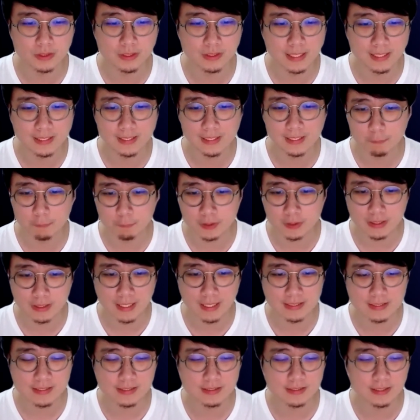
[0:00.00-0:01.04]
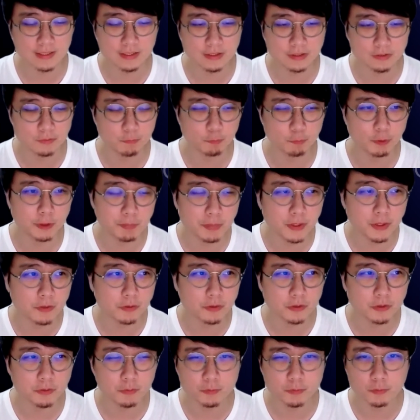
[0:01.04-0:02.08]
like what IT say, Ripple
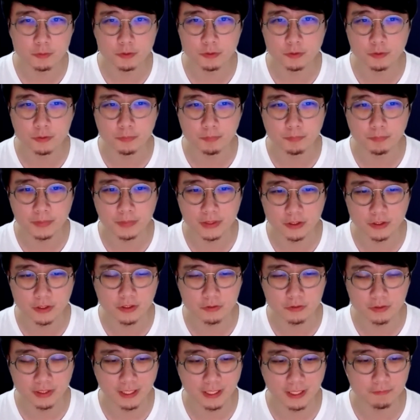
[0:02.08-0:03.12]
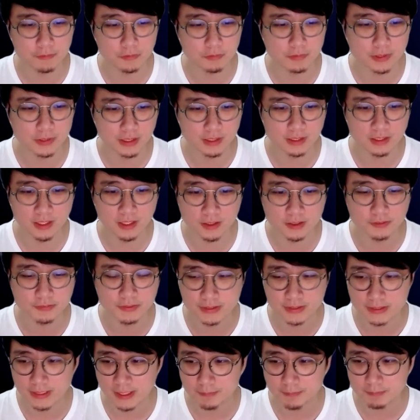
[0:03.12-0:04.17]
to Bitcoin, you have to take lots of
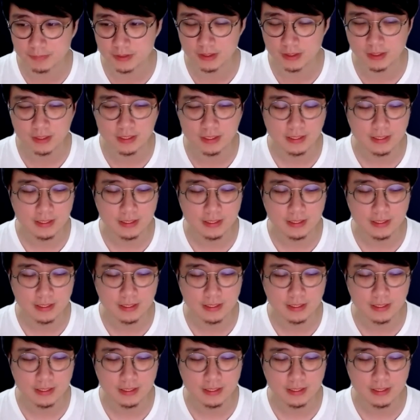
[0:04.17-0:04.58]
steps,